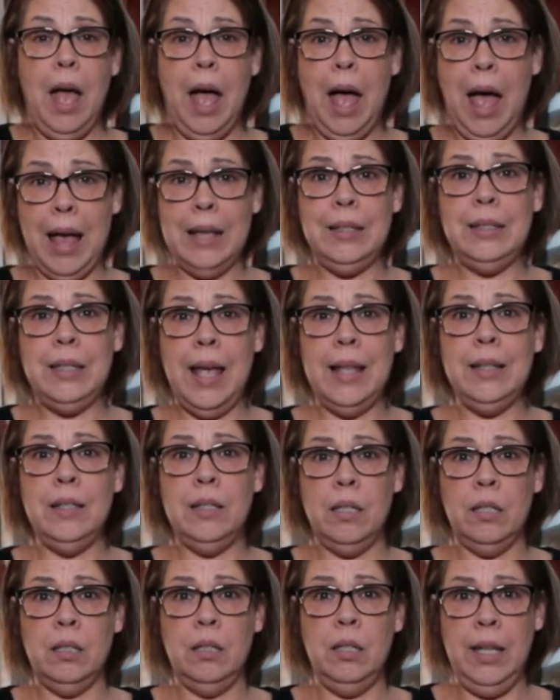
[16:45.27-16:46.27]
I tend
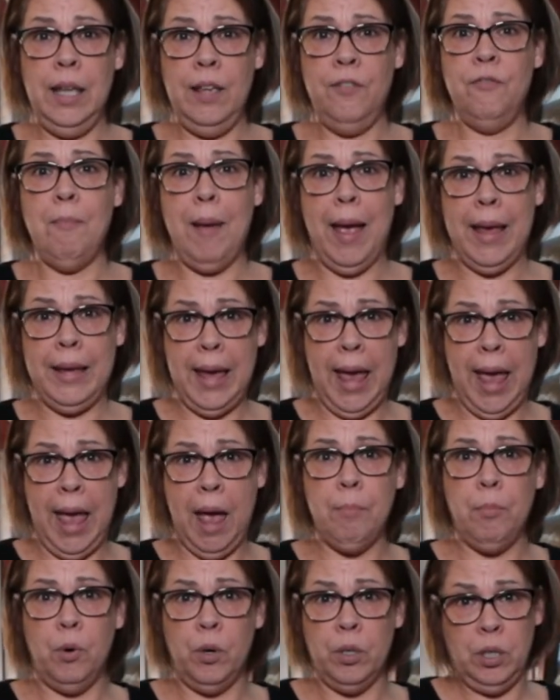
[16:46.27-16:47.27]
to leave my
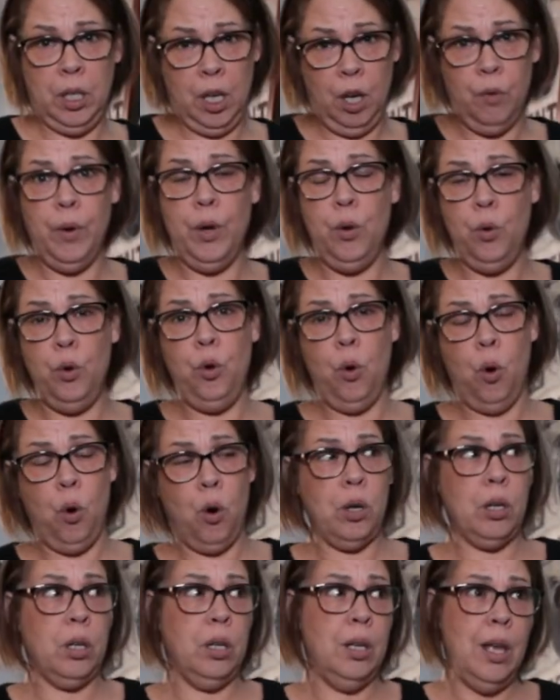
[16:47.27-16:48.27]
cameras here in New
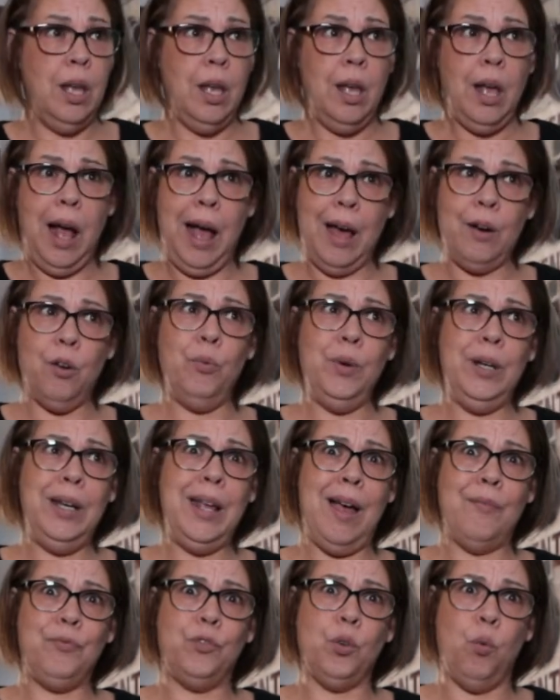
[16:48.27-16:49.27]
York. I don't really
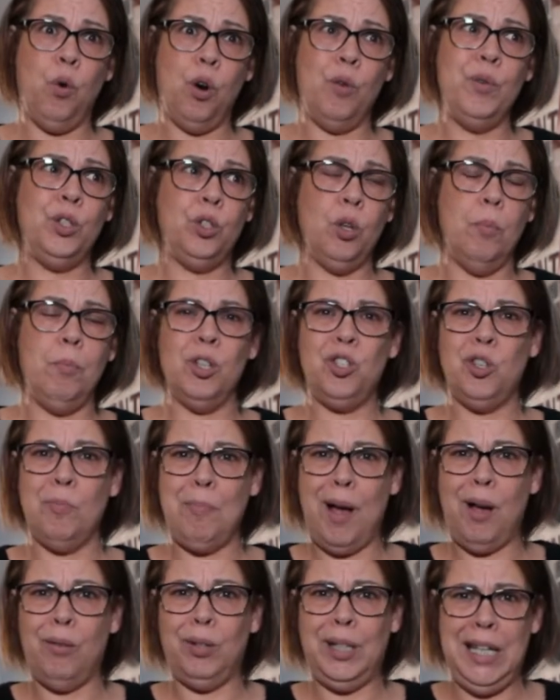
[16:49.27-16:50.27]
have to worry so much
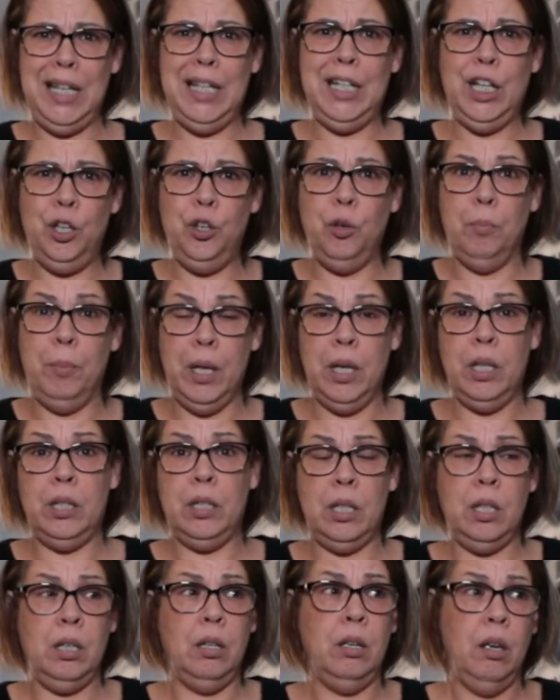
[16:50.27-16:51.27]
about heat and
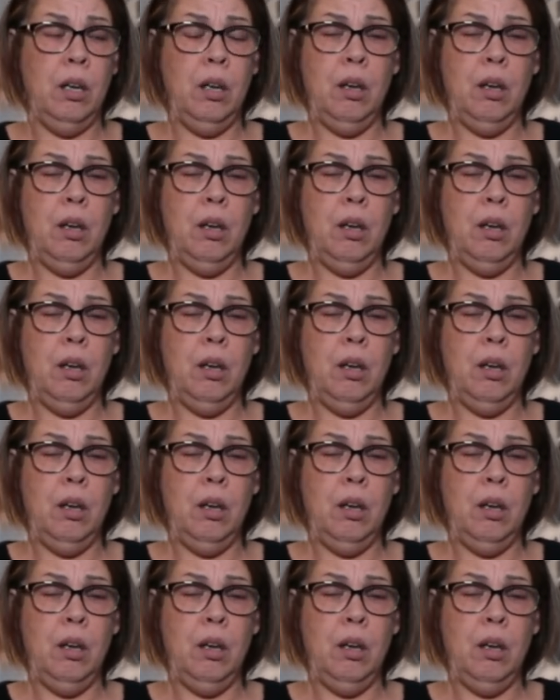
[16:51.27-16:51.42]
humidity,